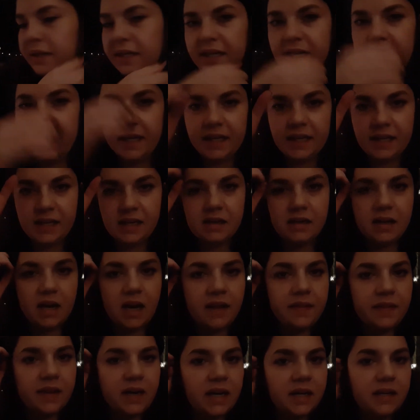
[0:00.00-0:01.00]
again,
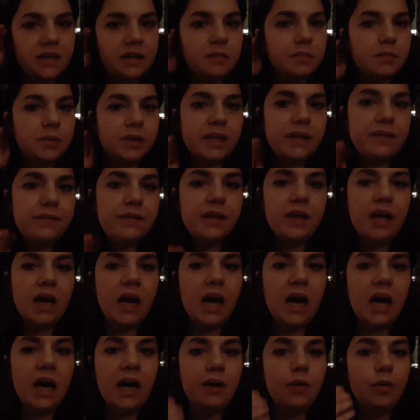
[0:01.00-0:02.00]
not that I didn't believe in
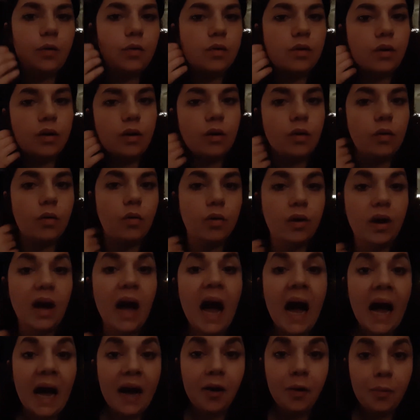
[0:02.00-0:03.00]
God or a
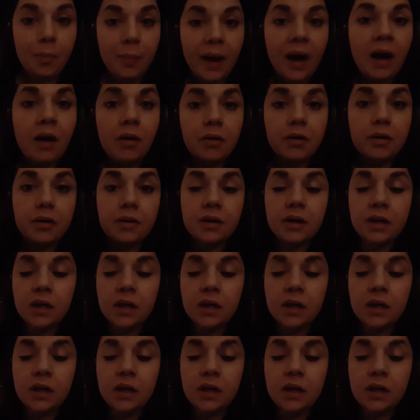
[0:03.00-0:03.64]
higher power.